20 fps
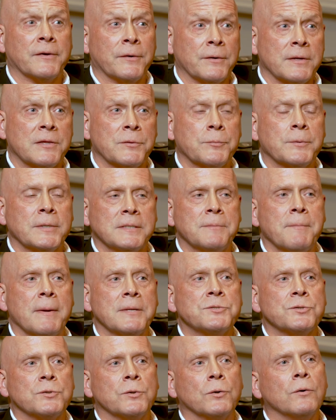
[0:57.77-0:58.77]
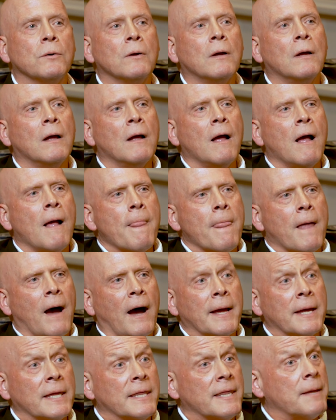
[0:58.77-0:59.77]
very three-dimensional.
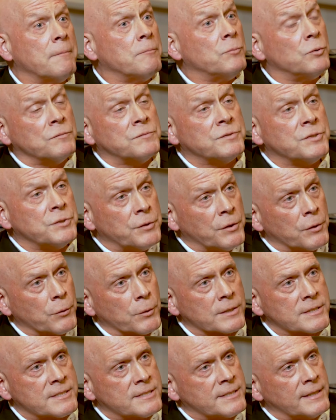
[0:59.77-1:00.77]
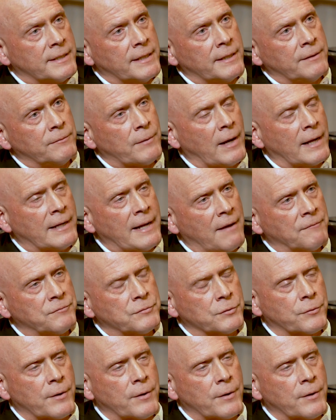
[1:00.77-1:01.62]
I then moved to New York City right after